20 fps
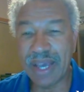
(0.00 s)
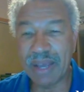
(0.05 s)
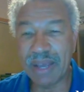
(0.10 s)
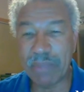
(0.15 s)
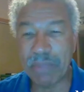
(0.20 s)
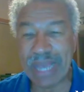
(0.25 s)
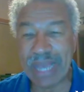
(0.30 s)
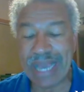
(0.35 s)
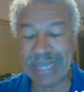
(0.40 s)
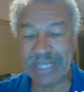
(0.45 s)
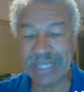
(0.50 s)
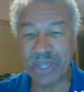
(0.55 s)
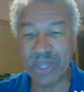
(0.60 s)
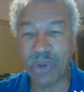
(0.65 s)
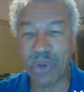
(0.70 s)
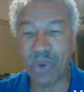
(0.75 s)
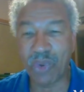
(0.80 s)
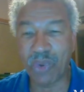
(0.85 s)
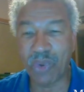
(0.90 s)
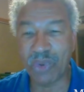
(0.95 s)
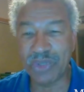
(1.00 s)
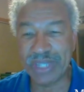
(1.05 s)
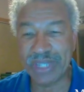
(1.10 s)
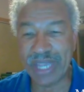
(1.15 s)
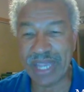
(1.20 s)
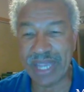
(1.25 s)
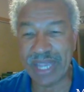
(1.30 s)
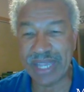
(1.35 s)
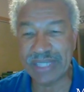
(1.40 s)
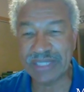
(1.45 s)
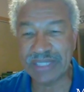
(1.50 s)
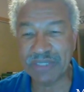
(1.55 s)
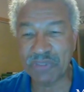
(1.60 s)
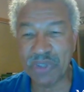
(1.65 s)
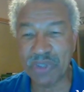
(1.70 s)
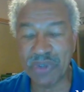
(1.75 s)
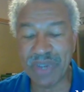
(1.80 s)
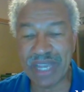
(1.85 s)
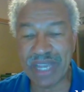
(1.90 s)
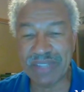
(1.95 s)
Back in the old days,
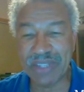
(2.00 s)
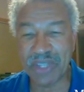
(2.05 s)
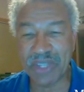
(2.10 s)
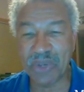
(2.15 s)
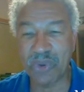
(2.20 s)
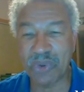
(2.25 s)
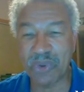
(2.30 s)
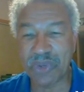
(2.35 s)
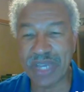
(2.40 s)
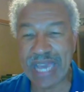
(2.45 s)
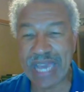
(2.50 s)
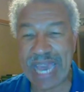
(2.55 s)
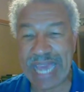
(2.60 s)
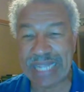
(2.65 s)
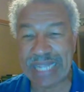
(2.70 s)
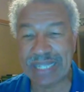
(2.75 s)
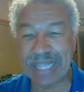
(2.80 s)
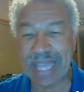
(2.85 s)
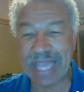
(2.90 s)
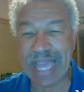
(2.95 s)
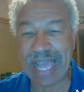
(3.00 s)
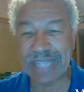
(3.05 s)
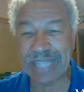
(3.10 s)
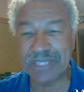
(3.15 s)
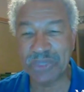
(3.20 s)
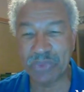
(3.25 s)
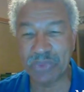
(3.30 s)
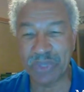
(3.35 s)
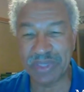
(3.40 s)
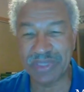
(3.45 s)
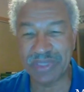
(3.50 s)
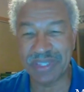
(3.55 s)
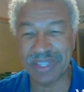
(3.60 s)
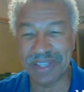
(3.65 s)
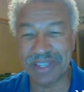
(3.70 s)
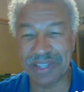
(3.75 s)
if you had the old Cadillacs with